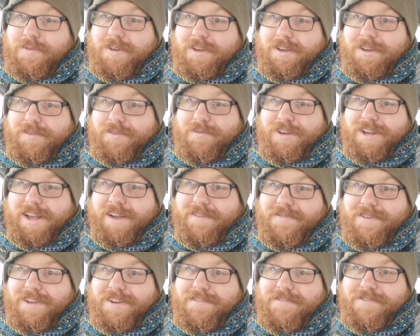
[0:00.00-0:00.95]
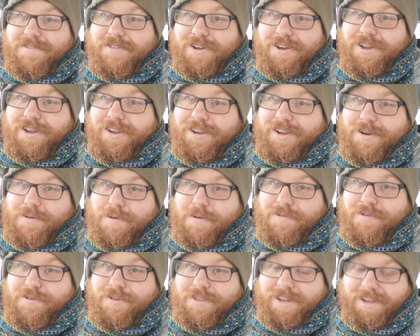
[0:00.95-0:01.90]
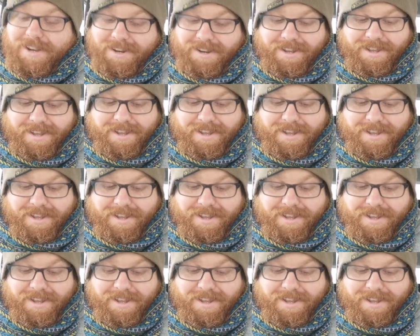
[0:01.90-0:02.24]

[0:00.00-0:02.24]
has been happening for a lot longer before then,